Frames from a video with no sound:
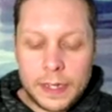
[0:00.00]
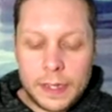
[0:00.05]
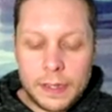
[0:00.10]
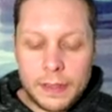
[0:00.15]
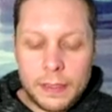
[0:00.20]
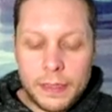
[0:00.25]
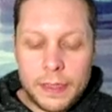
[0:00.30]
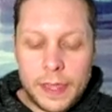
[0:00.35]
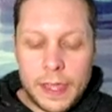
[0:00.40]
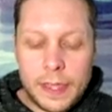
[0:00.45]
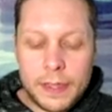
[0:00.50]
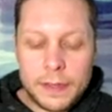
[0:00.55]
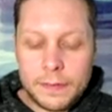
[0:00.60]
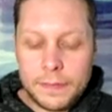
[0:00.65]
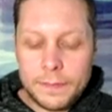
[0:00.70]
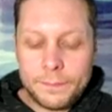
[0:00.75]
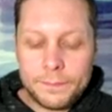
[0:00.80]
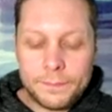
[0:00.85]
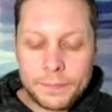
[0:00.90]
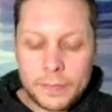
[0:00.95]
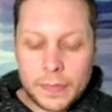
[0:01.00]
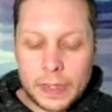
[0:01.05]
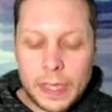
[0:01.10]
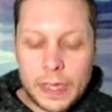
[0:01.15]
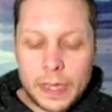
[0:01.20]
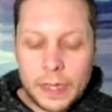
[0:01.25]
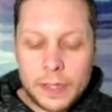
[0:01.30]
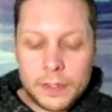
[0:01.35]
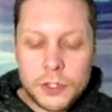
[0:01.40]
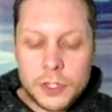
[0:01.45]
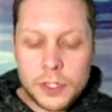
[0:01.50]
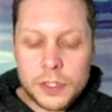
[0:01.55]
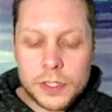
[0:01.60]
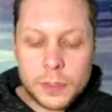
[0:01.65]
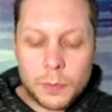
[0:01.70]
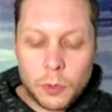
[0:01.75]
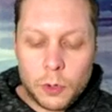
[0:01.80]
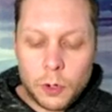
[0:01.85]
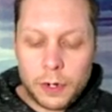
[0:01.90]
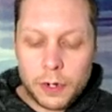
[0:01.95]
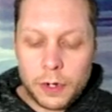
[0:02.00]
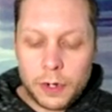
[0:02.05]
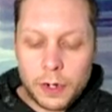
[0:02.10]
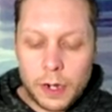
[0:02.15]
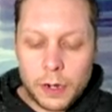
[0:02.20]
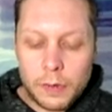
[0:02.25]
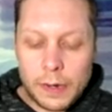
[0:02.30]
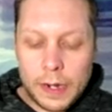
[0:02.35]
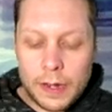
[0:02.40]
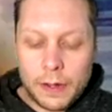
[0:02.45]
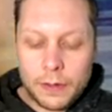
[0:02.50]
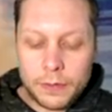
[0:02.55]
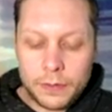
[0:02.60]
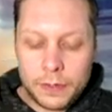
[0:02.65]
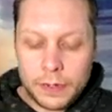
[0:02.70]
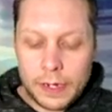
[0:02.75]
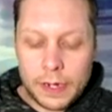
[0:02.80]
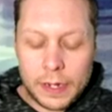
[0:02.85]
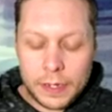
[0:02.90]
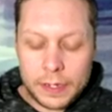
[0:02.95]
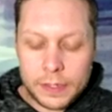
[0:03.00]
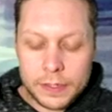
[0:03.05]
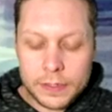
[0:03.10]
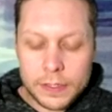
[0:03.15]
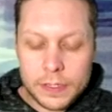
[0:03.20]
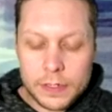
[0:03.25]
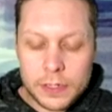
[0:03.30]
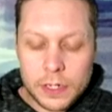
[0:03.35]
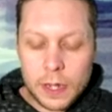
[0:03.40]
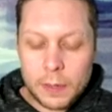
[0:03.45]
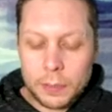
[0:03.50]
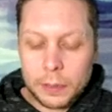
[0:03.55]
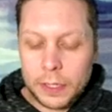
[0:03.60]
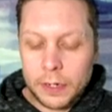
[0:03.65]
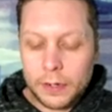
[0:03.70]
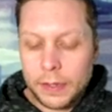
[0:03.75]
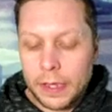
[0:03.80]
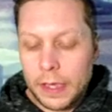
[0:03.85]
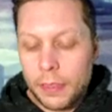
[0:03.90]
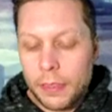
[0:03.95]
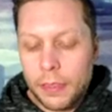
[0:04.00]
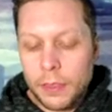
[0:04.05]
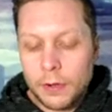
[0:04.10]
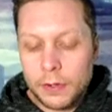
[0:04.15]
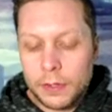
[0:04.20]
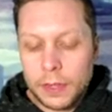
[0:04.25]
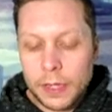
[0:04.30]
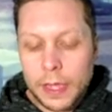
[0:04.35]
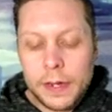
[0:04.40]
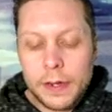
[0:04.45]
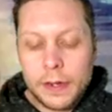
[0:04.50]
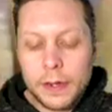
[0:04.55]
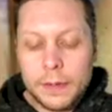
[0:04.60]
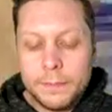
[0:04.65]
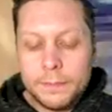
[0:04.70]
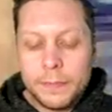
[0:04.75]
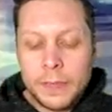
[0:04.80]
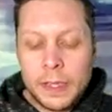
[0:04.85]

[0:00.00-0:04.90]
Then just the border around is the top layer, that 3rd layer.